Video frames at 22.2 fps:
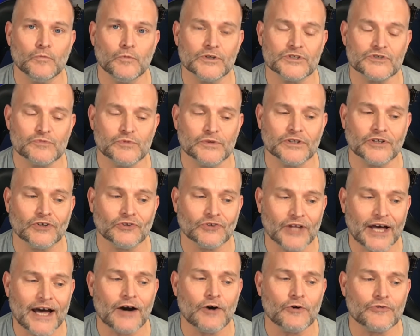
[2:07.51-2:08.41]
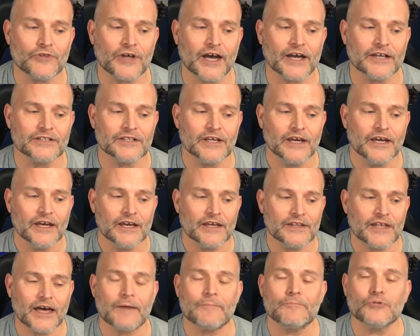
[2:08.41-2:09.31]
which would allow
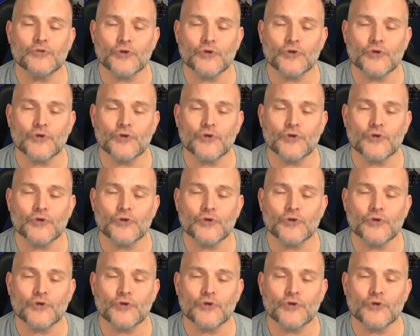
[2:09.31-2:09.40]
that